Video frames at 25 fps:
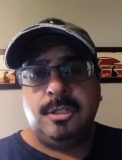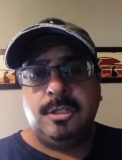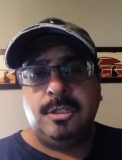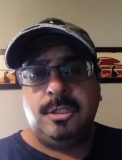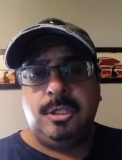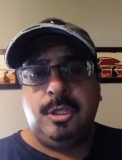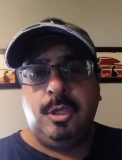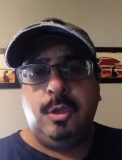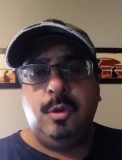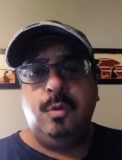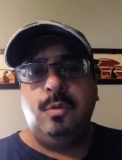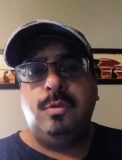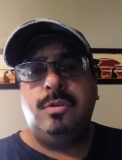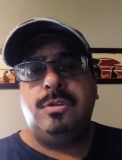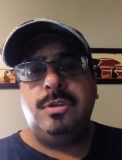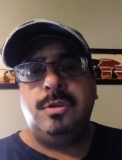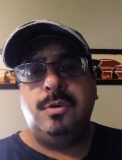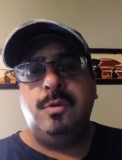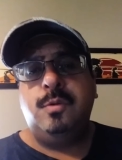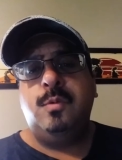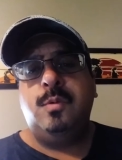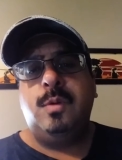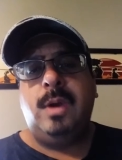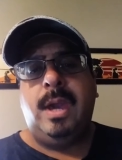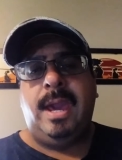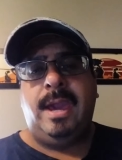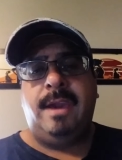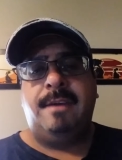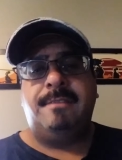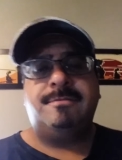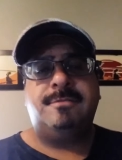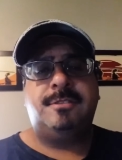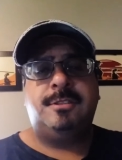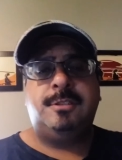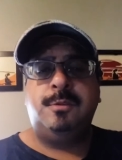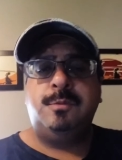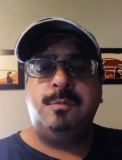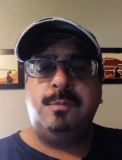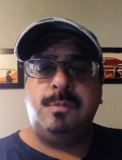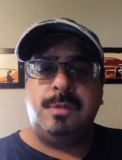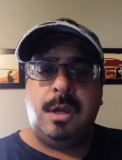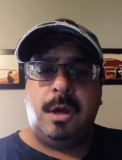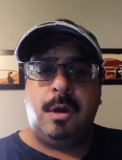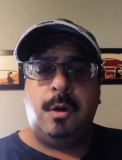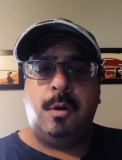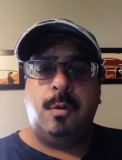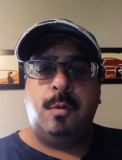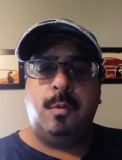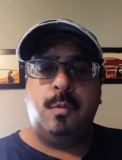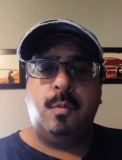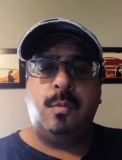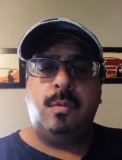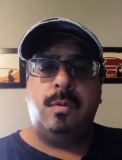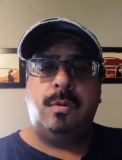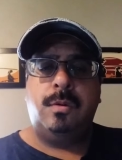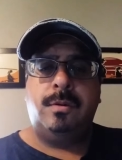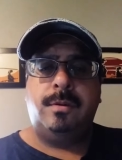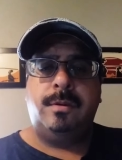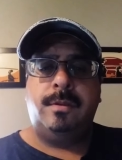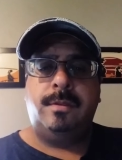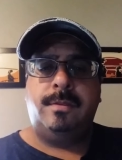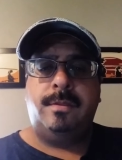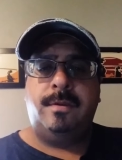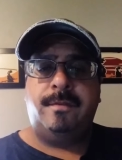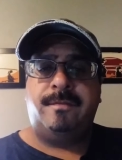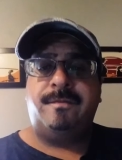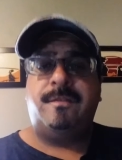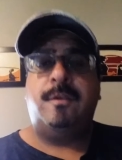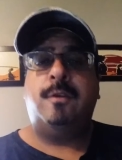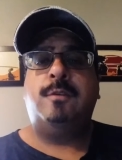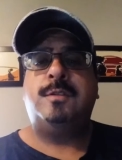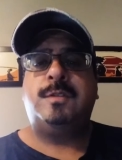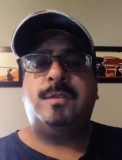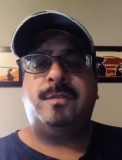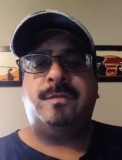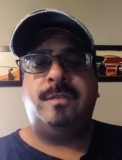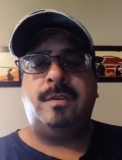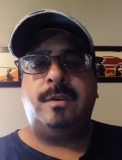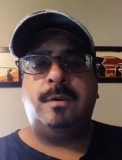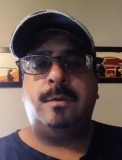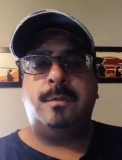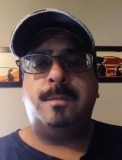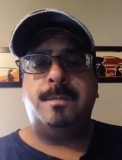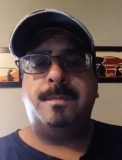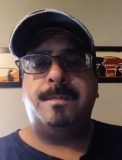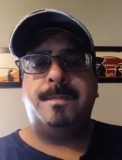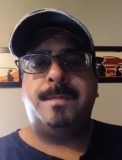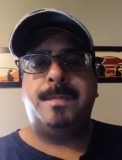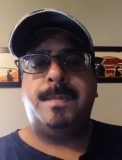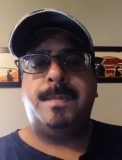you do have to know the first film